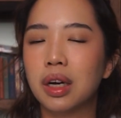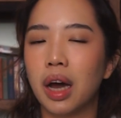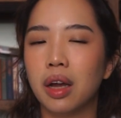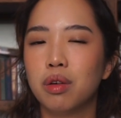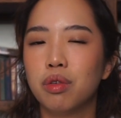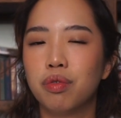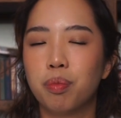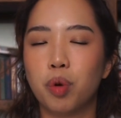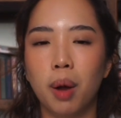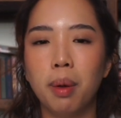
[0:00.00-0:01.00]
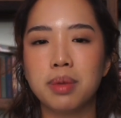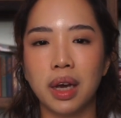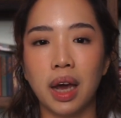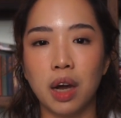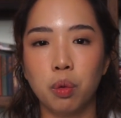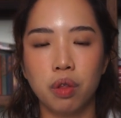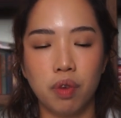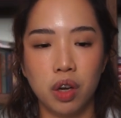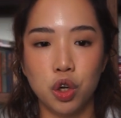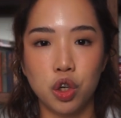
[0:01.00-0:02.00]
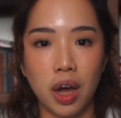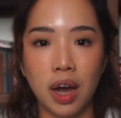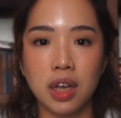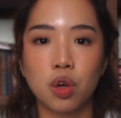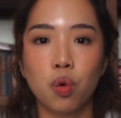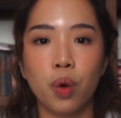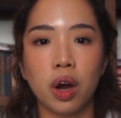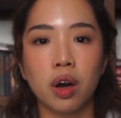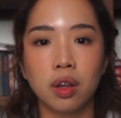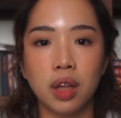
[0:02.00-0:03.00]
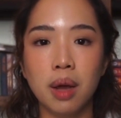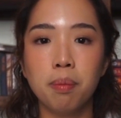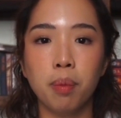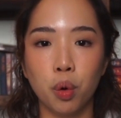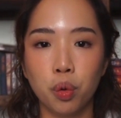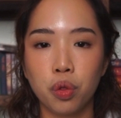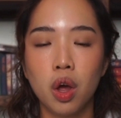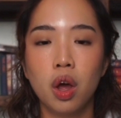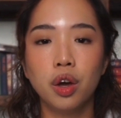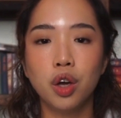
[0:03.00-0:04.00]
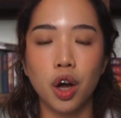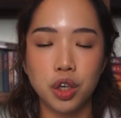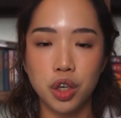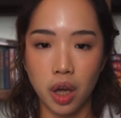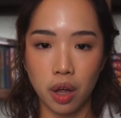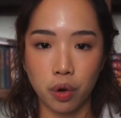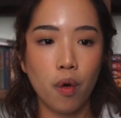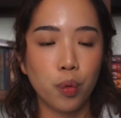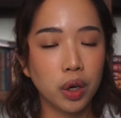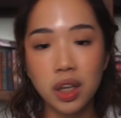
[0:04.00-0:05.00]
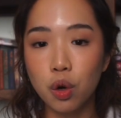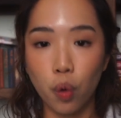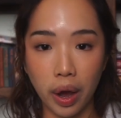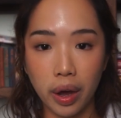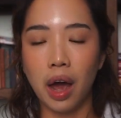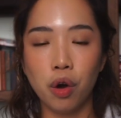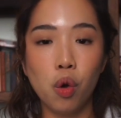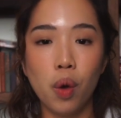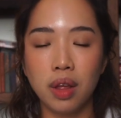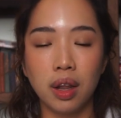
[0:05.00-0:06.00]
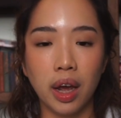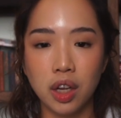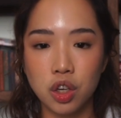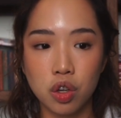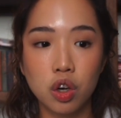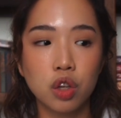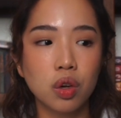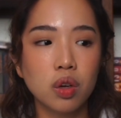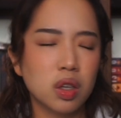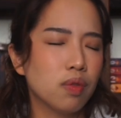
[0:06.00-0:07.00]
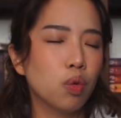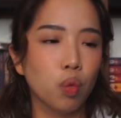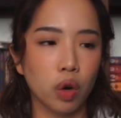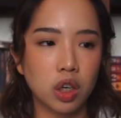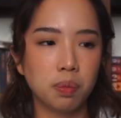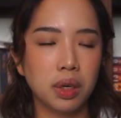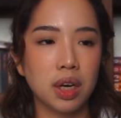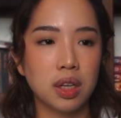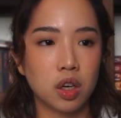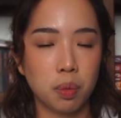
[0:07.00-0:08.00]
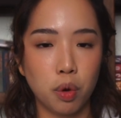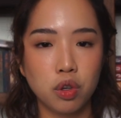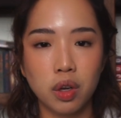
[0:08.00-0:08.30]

kind of problems I had with Funny You Should Ask, where they both got together really quick. I don't know why they like each other. This one is even worse because they're supposed to